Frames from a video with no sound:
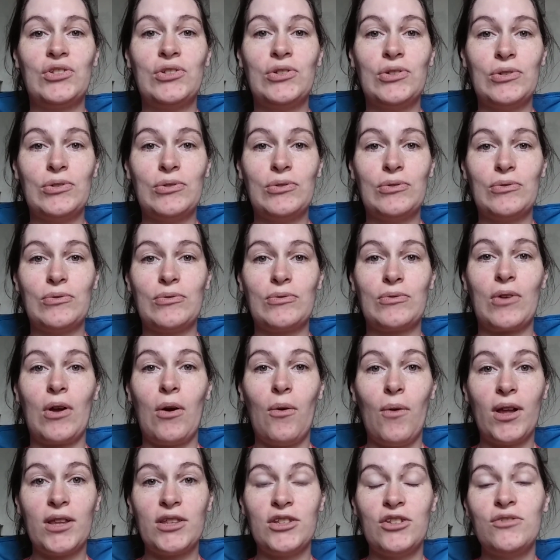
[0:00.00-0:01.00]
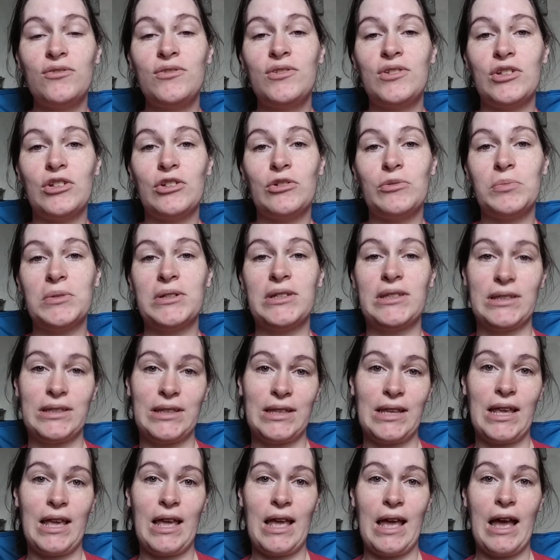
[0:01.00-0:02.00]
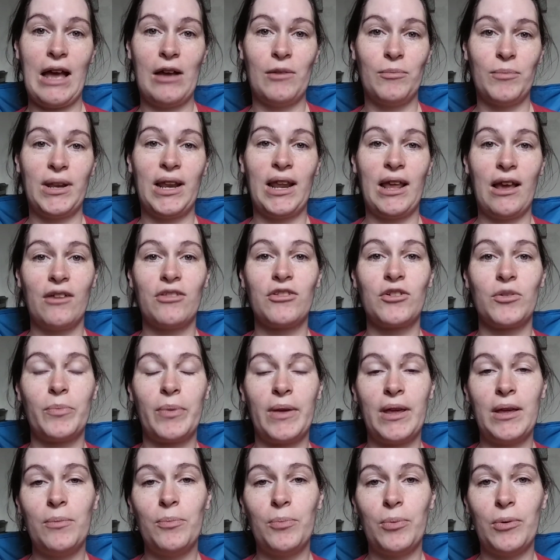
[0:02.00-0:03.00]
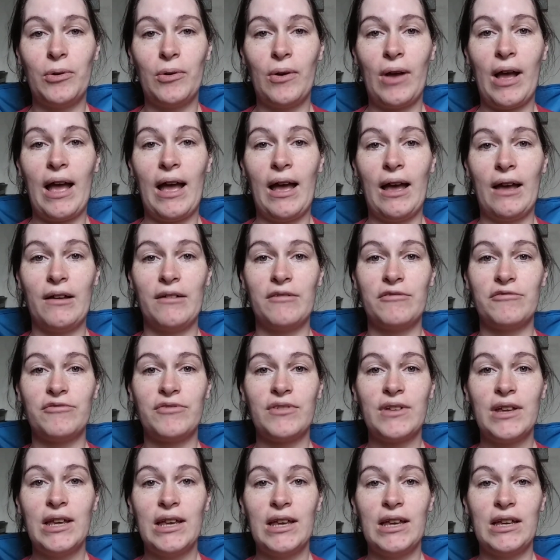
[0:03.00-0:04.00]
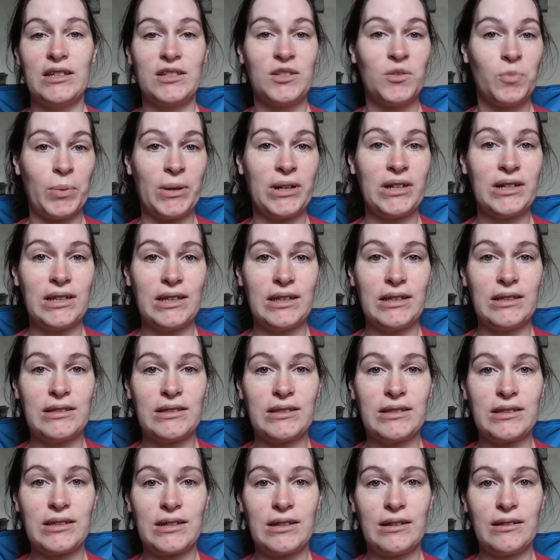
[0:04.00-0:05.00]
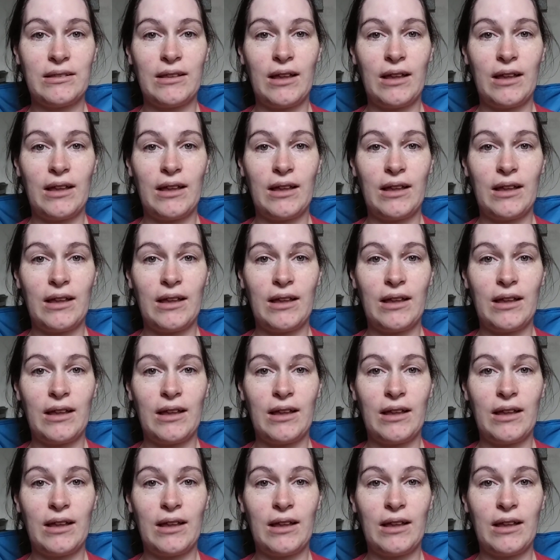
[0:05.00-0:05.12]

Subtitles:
to go on YouTube and see how many other people have experienced